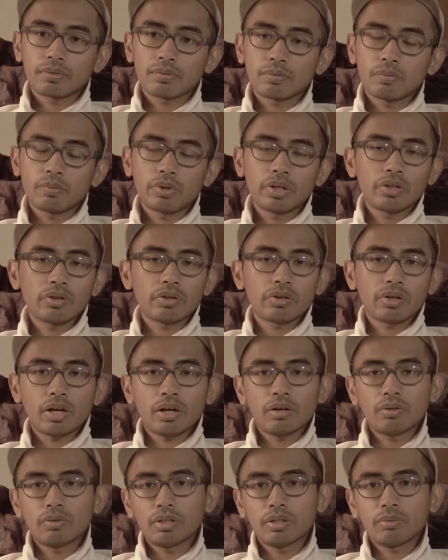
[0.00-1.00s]
When you're
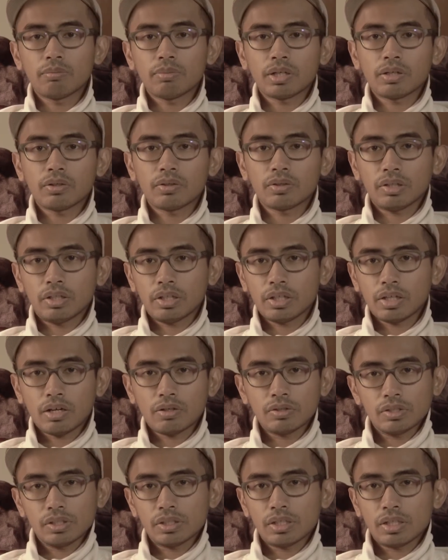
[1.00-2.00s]
out and about, like
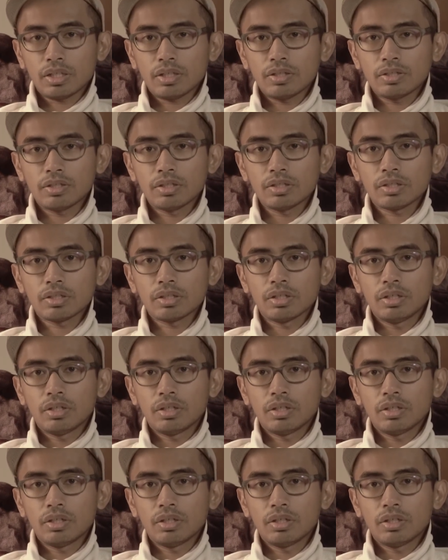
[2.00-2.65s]
outside, just